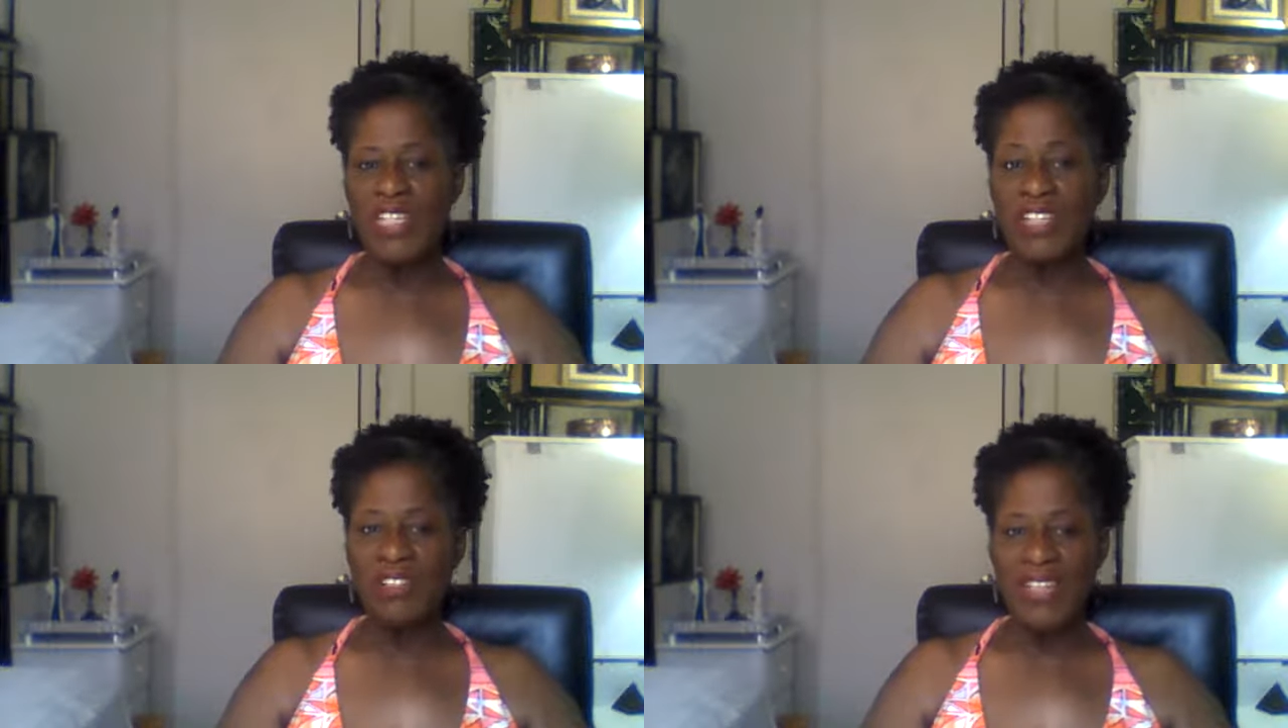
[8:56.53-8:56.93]

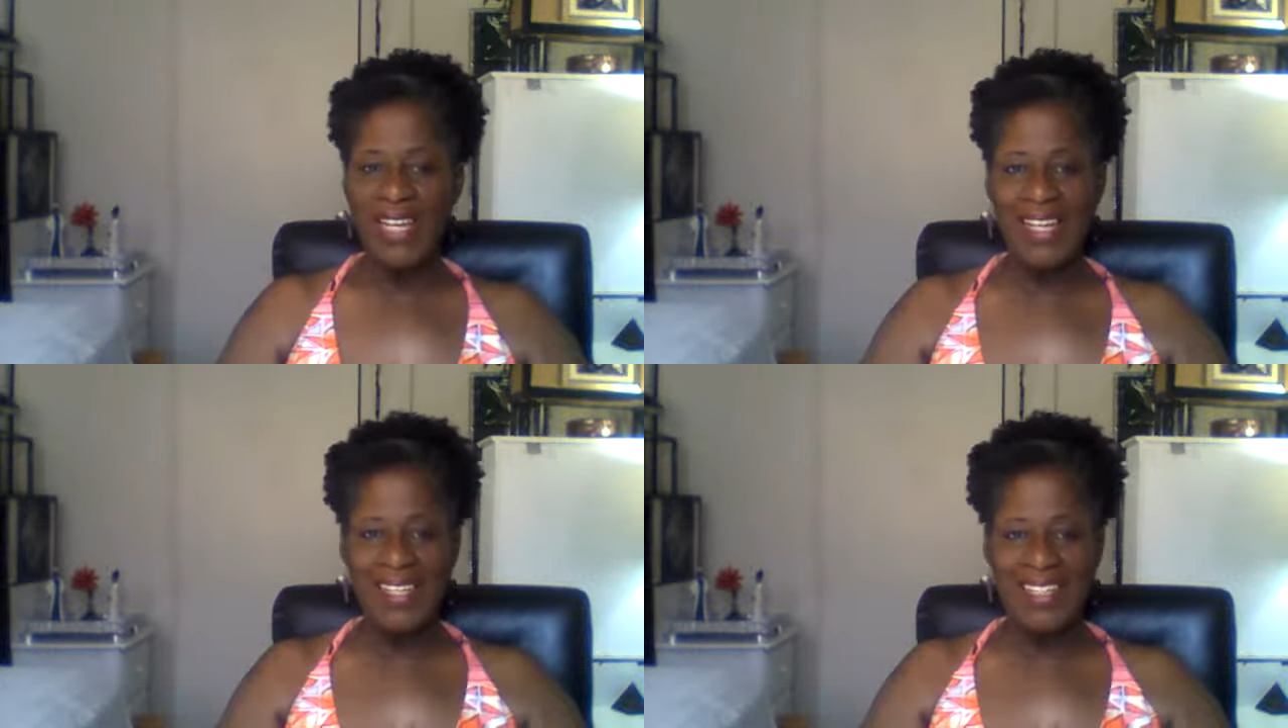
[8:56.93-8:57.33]

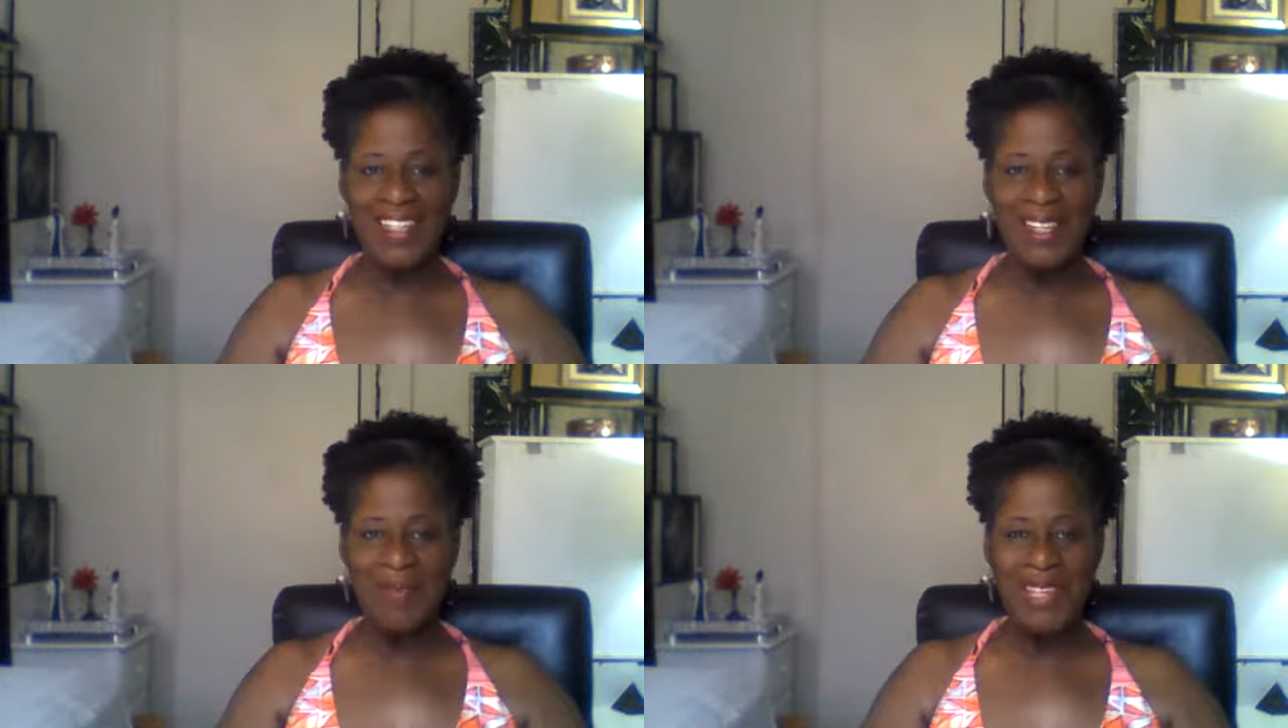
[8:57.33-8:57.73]
recreating
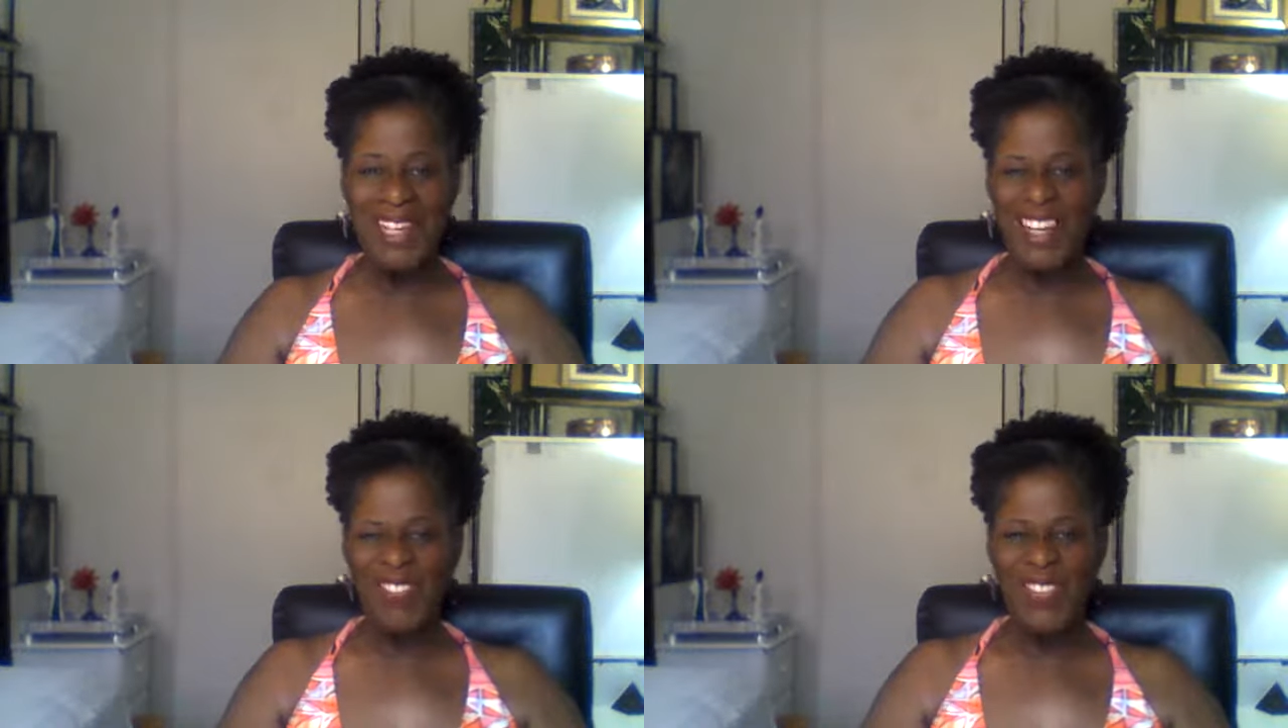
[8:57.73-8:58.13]
them, and
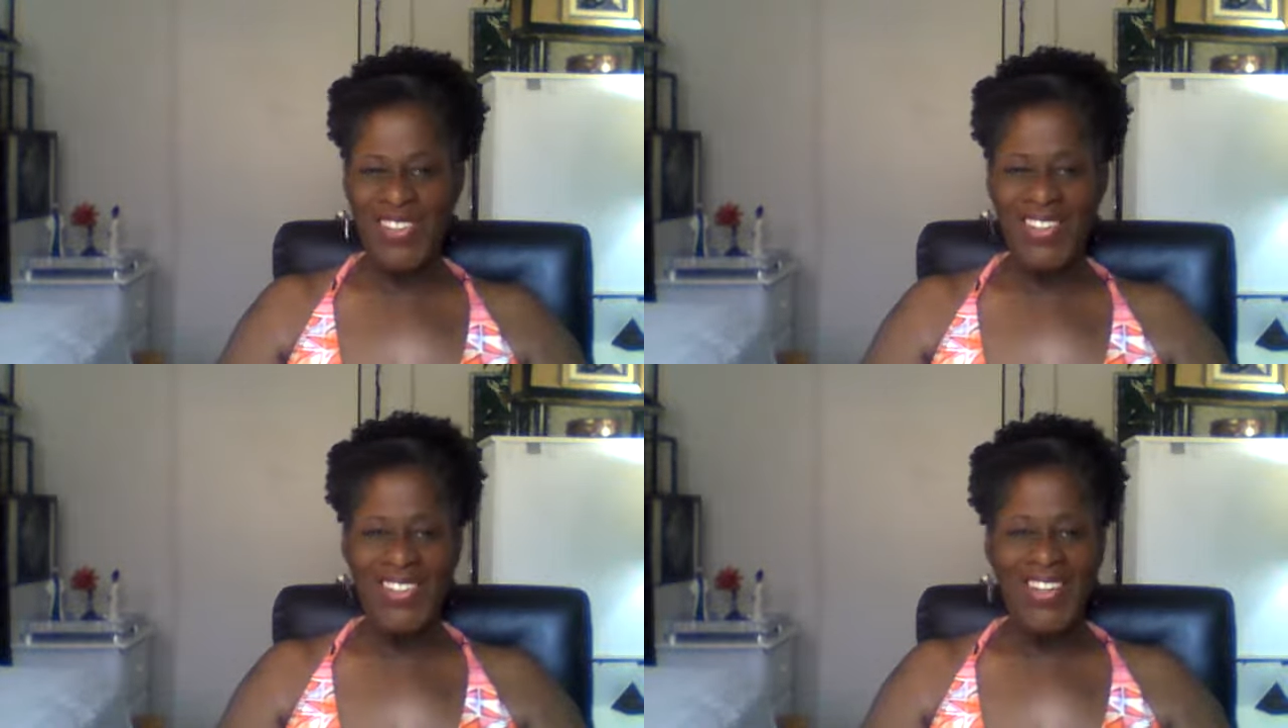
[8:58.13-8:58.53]
I
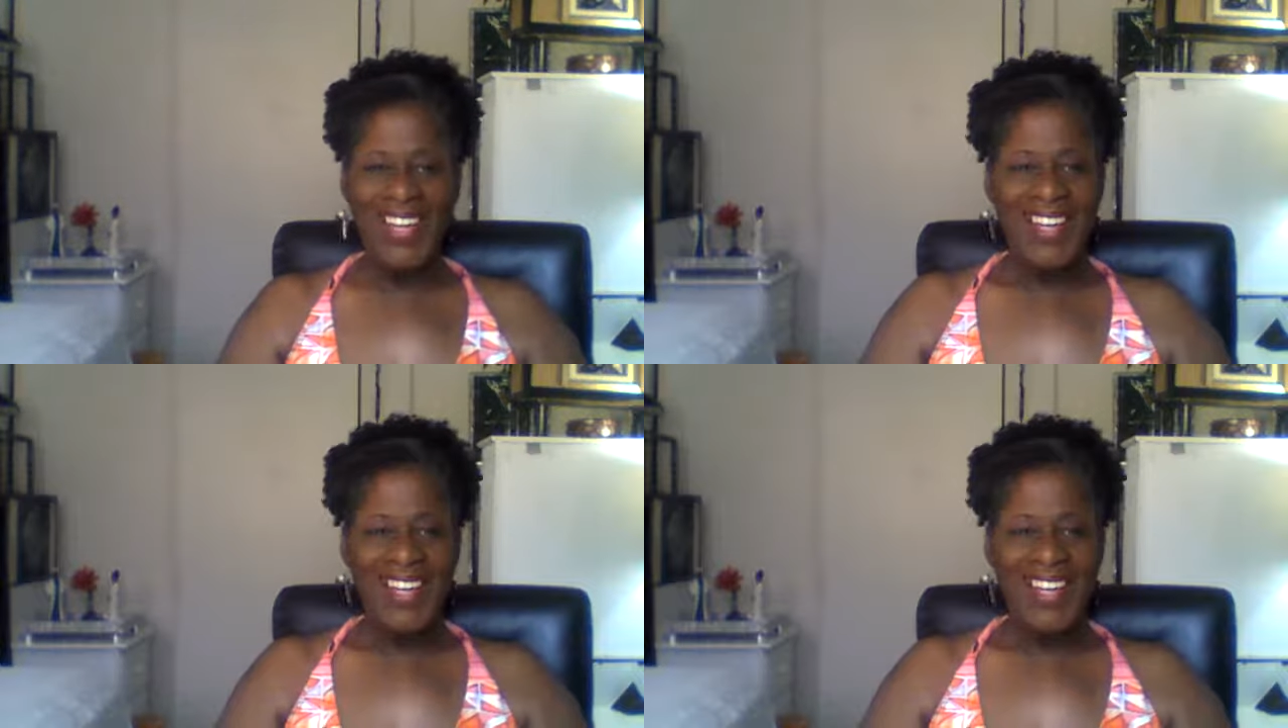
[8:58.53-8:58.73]
feel